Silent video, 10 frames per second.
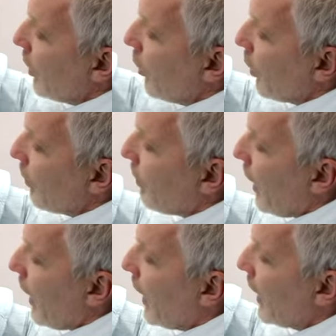or
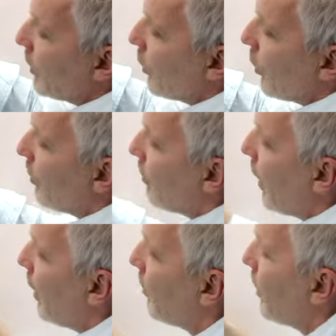bind or
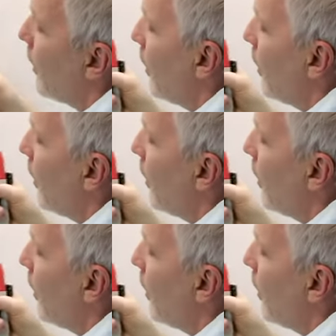bump